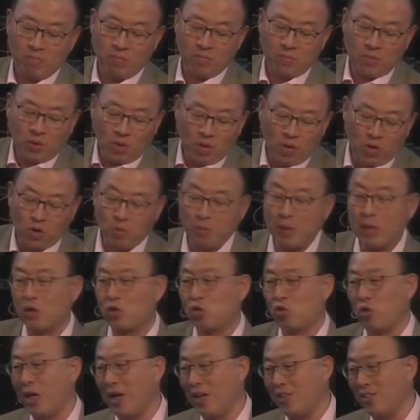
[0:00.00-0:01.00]
Talk about
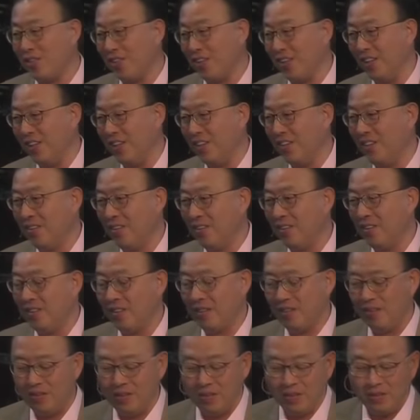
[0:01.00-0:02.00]
tragedy.
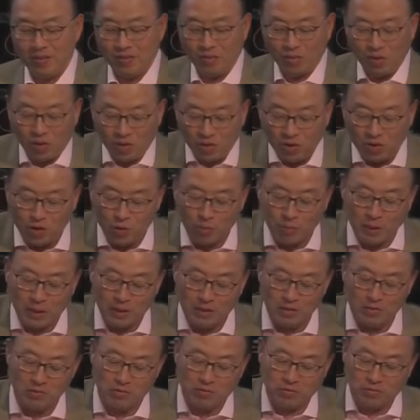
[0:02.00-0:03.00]
Talk
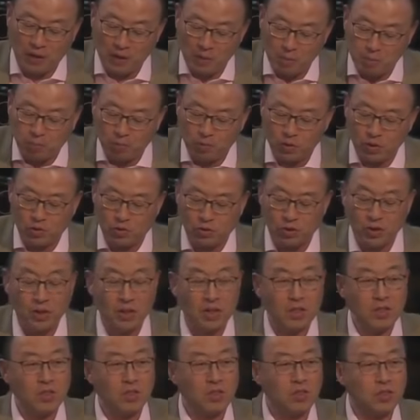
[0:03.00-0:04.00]
about vaporish,
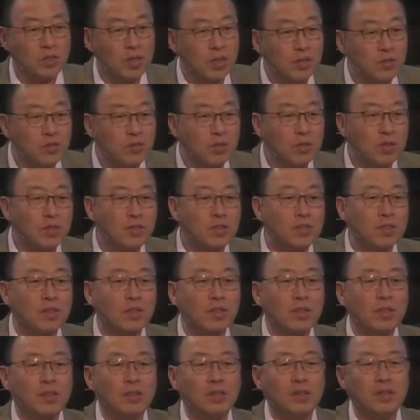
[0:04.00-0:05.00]
senseless
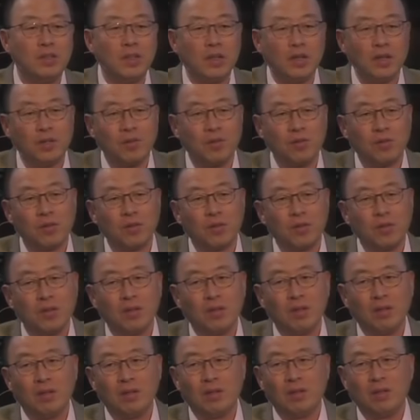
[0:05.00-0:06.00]
death.
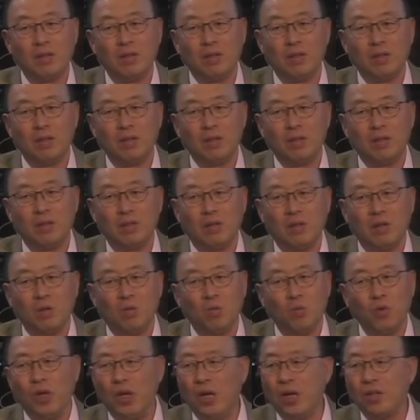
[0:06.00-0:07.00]

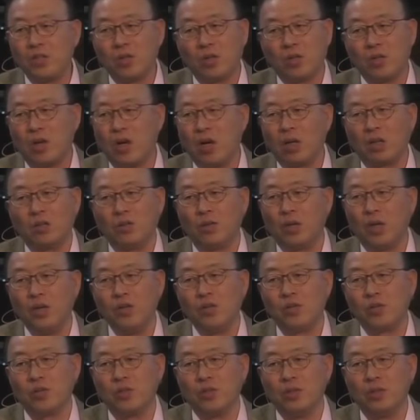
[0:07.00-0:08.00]
We as a
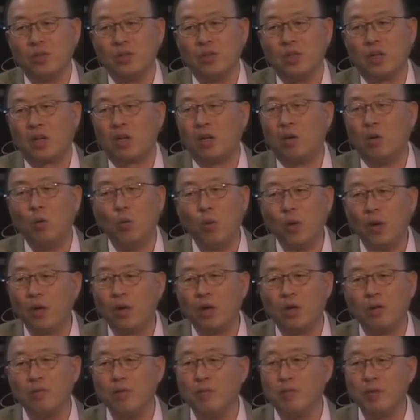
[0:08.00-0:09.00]
congregation are aware
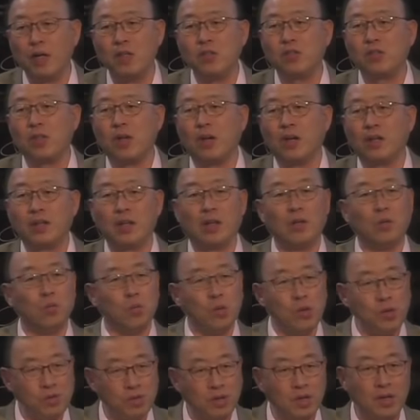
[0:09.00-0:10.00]
of events like that
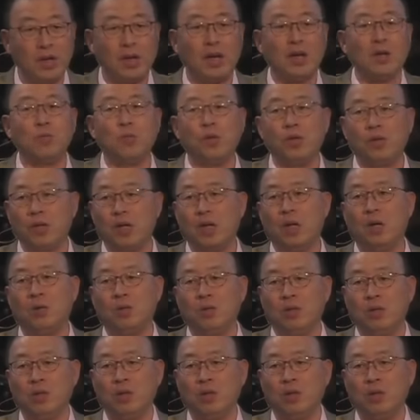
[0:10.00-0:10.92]
within and without.